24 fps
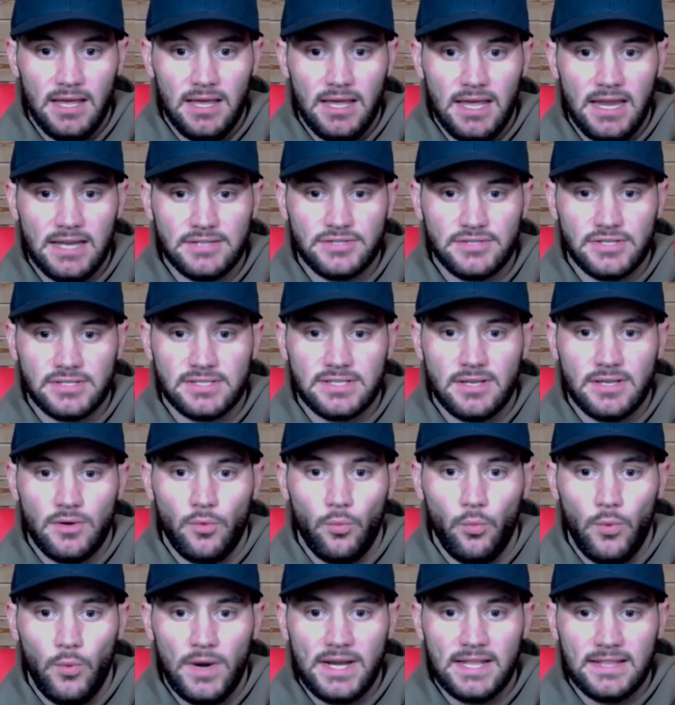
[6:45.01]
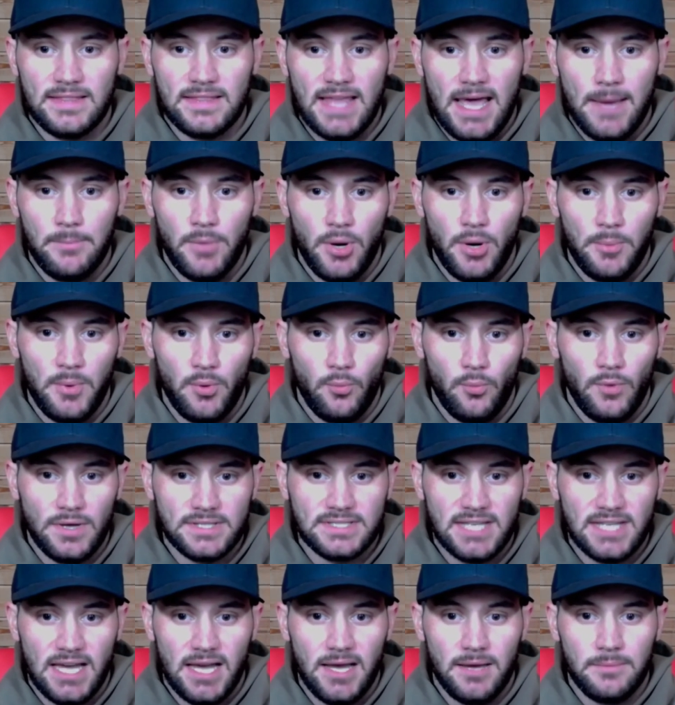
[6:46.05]
and it's just winning that moment one
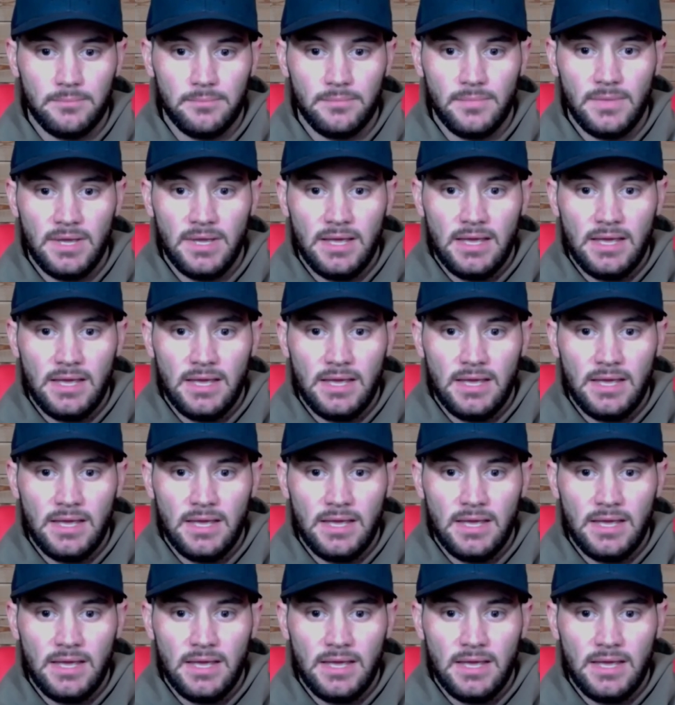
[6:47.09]
time